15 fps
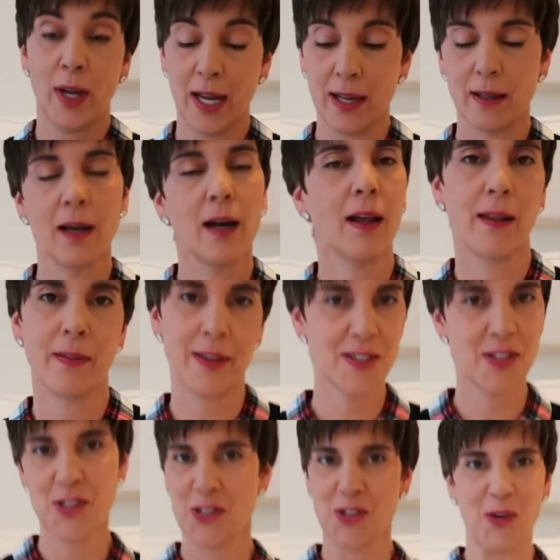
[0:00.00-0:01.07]
Okay,
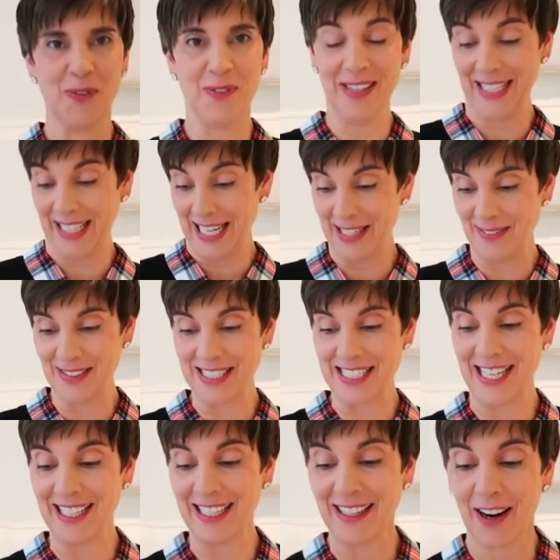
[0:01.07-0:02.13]
this is so fun. I can't even
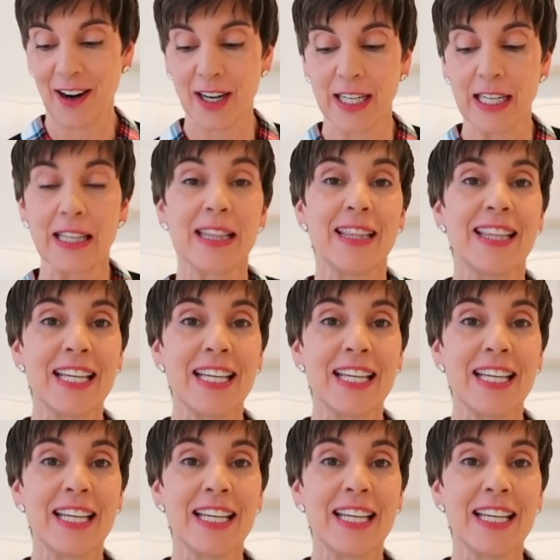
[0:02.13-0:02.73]
stand no, it. No, I know. I'm dying.